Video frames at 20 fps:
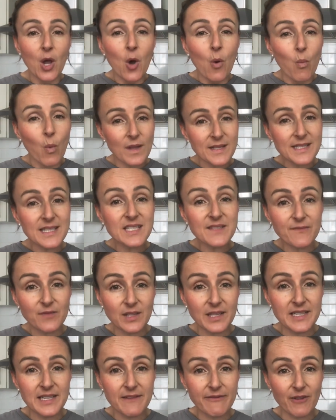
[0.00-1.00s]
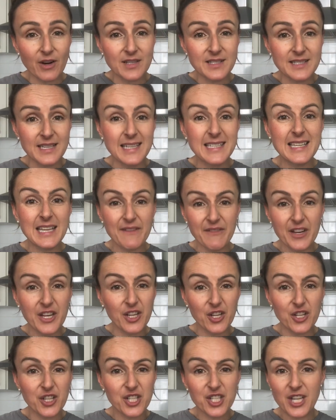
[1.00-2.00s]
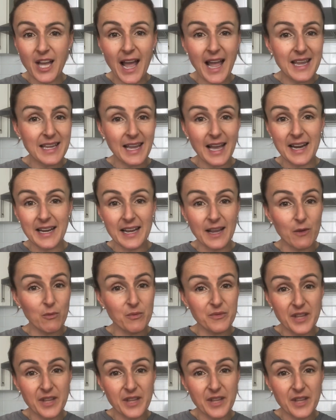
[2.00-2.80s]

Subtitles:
Once it's fully defrosted, give it a good shake and